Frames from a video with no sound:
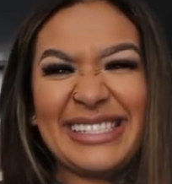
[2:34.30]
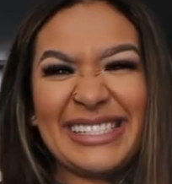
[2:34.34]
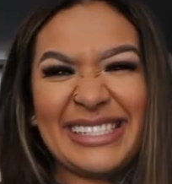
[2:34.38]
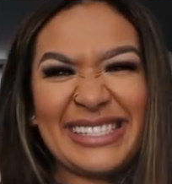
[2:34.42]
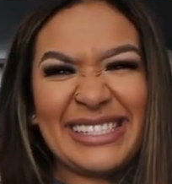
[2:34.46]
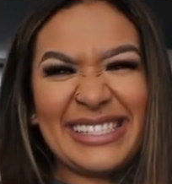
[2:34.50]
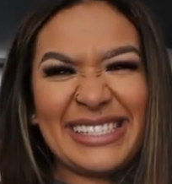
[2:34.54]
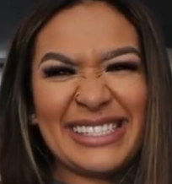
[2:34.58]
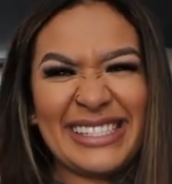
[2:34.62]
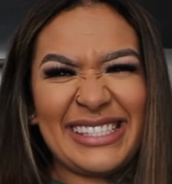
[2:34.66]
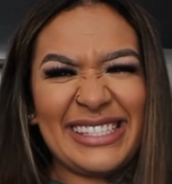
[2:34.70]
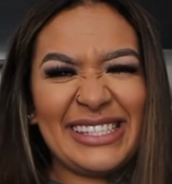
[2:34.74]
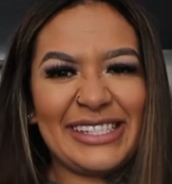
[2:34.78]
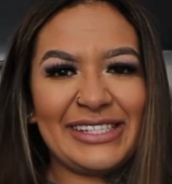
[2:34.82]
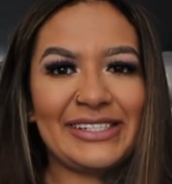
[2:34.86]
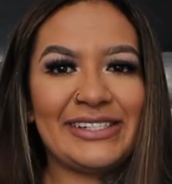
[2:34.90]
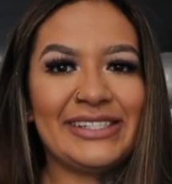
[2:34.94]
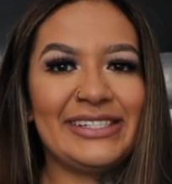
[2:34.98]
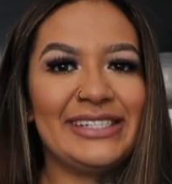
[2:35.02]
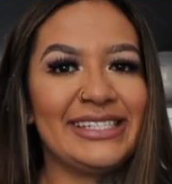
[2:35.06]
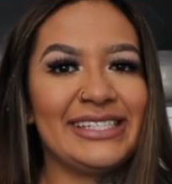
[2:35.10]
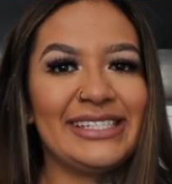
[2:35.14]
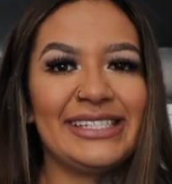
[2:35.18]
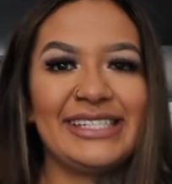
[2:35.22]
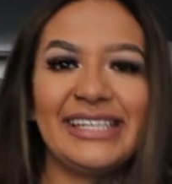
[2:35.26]
just, you
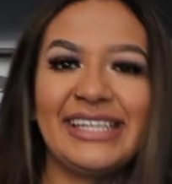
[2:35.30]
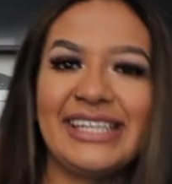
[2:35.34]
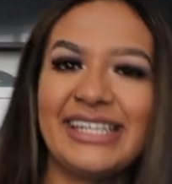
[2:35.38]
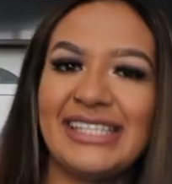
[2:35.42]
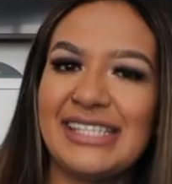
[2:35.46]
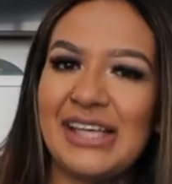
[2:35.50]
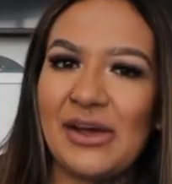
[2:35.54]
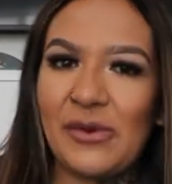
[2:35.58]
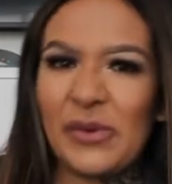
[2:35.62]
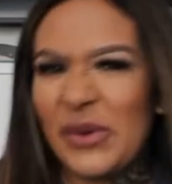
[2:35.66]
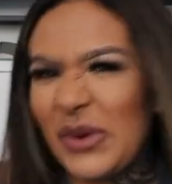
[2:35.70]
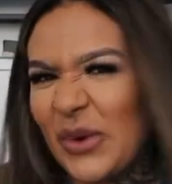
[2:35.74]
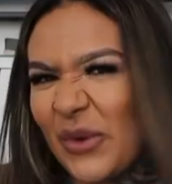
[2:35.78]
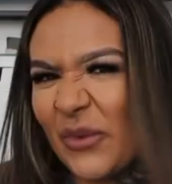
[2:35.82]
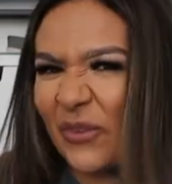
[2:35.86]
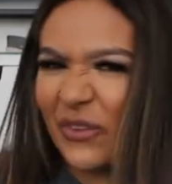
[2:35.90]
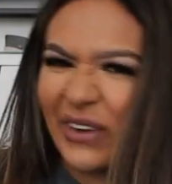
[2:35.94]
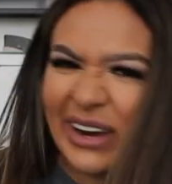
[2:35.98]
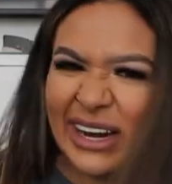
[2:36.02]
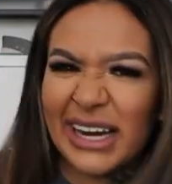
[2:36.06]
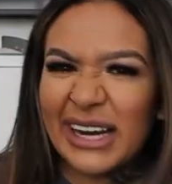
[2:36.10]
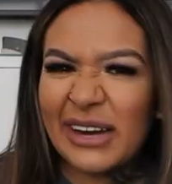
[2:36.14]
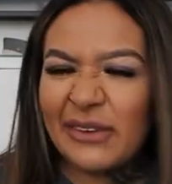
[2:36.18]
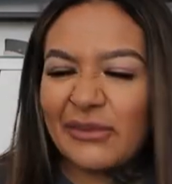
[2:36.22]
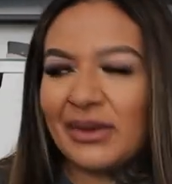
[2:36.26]
know, just in case I want to
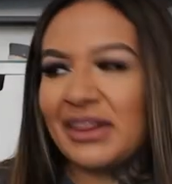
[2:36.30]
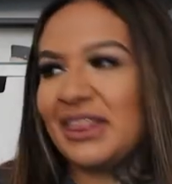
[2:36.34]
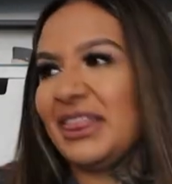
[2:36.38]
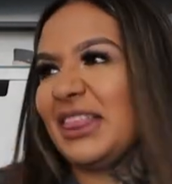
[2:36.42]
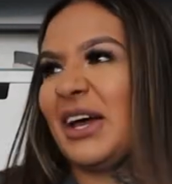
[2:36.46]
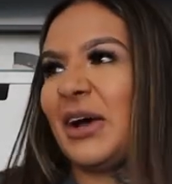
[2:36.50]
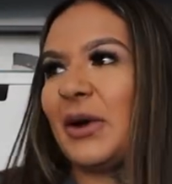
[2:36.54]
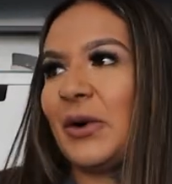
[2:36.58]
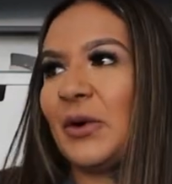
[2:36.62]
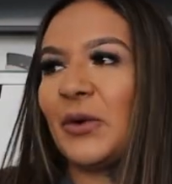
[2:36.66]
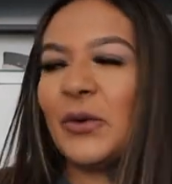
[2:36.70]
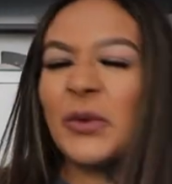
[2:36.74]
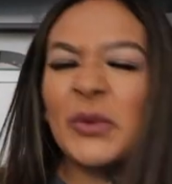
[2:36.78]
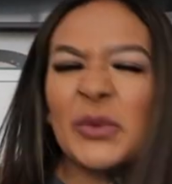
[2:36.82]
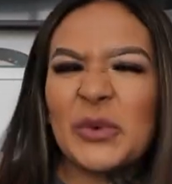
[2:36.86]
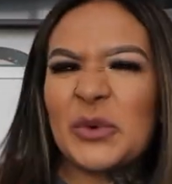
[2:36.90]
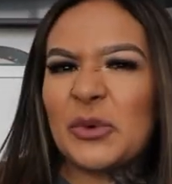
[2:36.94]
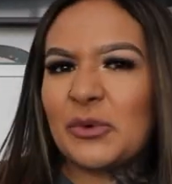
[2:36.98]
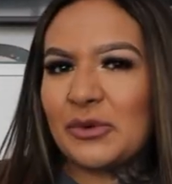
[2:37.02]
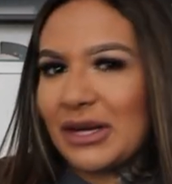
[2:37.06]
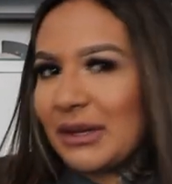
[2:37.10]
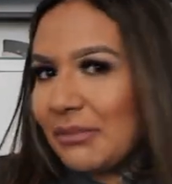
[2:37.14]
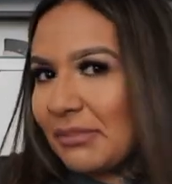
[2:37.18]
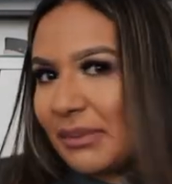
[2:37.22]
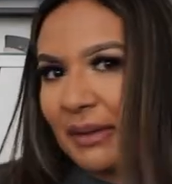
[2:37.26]
wear it when the old
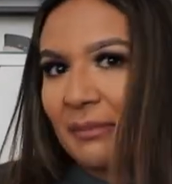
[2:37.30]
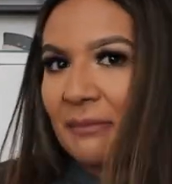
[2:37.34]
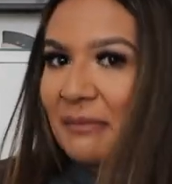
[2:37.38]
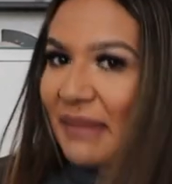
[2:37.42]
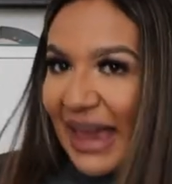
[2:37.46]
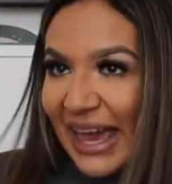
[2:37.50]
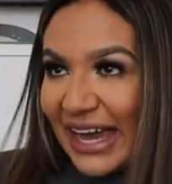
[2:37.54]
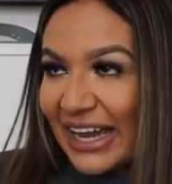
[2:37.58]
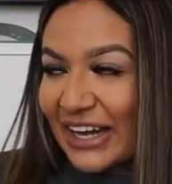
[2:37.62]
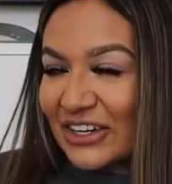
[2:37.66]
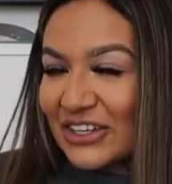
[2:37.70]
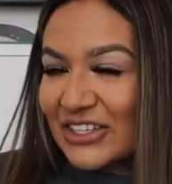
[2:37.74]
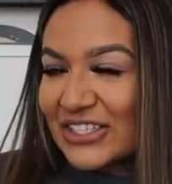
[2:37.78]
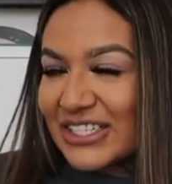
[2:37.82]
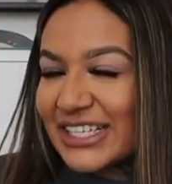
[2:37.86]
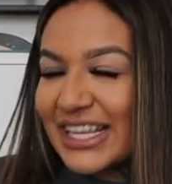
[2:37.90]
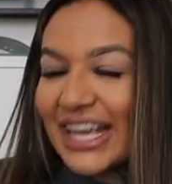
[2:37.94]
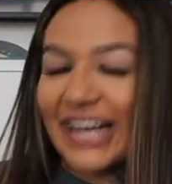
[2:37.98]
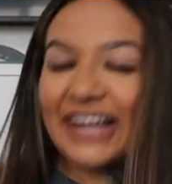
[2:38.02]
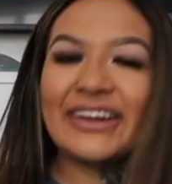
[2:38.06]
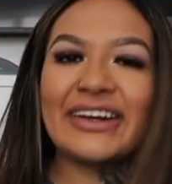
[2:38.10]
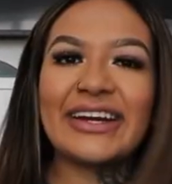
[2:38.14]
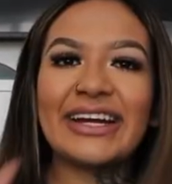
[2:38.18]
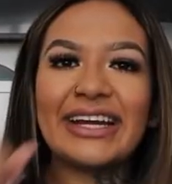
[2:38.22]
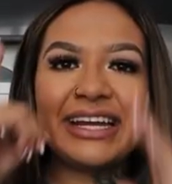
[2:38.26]
creepy men are
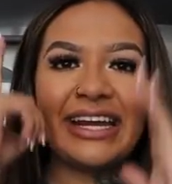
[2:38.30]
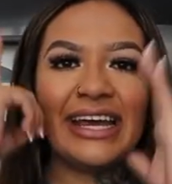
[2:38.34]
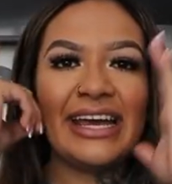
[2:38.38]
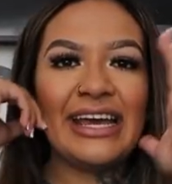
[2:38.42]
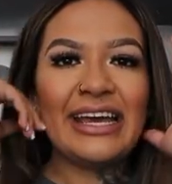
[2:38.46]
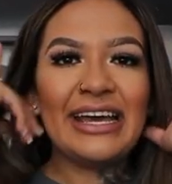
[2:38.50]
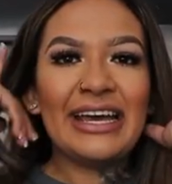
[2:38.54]
staring.